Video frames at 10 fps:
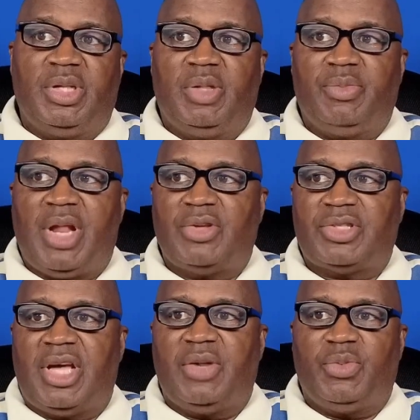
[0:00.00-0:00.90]
But
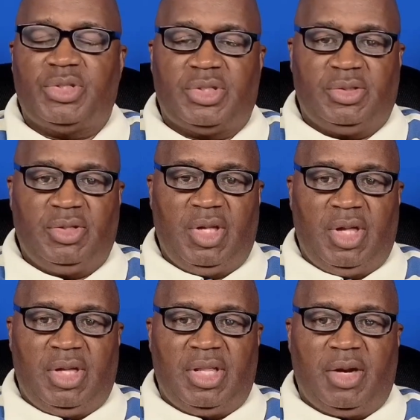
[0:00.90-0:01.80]
outside was
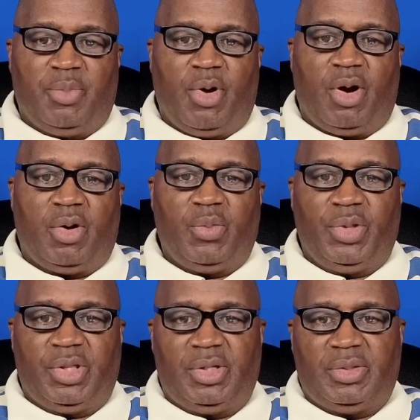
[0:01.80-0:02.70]
at a bar
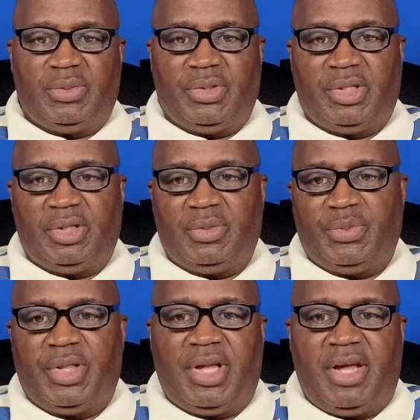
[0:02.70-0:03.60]
with where
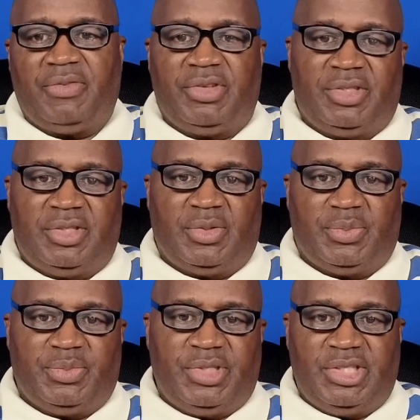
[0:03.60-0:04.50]
they have the
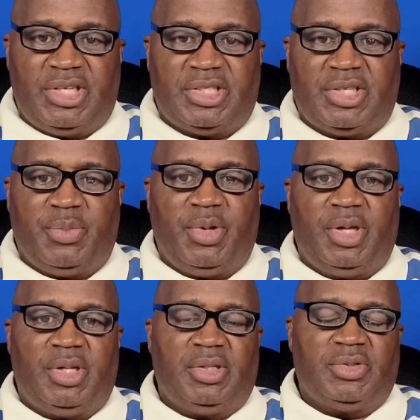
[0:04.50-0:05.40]
DJs come
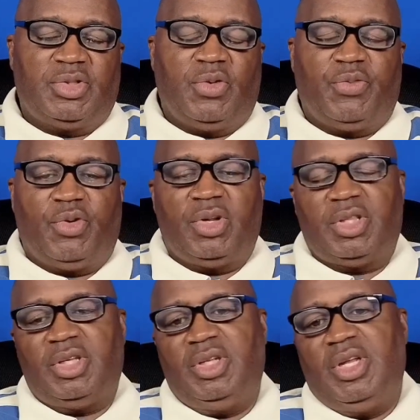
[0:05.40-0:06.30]
in and so forth,
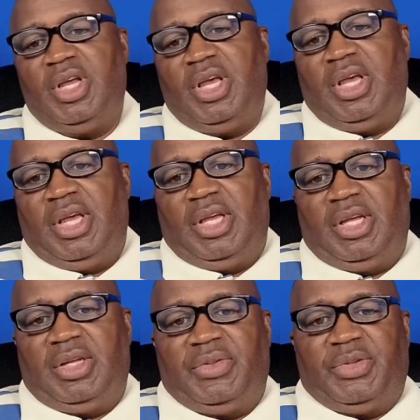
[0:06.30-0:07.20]
and
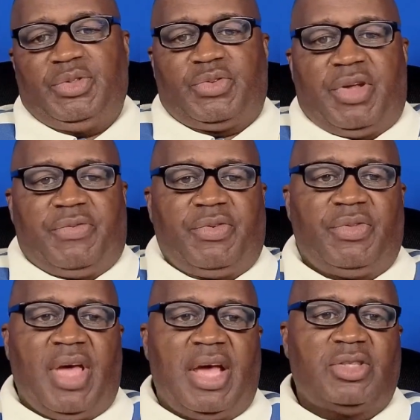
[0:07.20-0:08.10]
it was great for
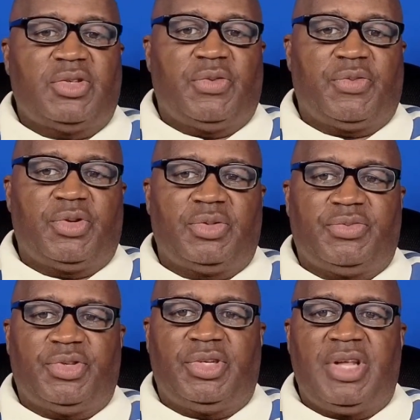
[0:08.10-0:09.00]
that. So for
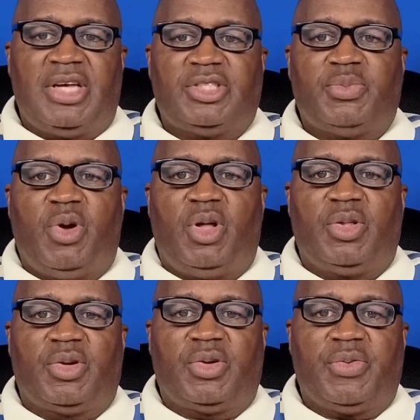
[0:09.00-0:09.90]
your nice,
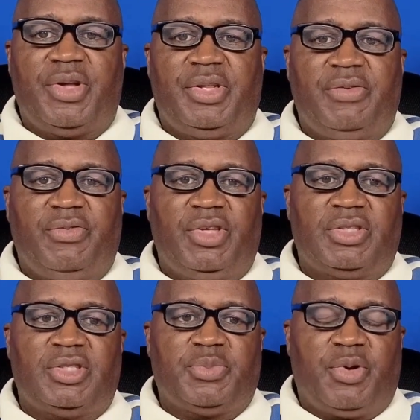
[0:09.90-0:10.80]
smaller, great
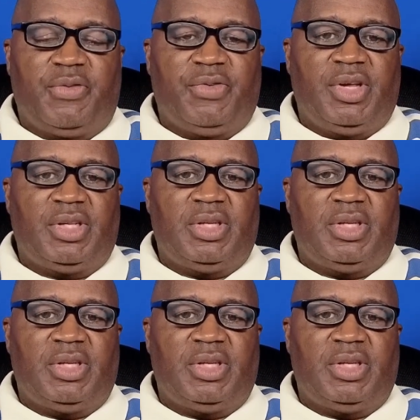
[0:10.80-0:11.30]
events, it's perfect.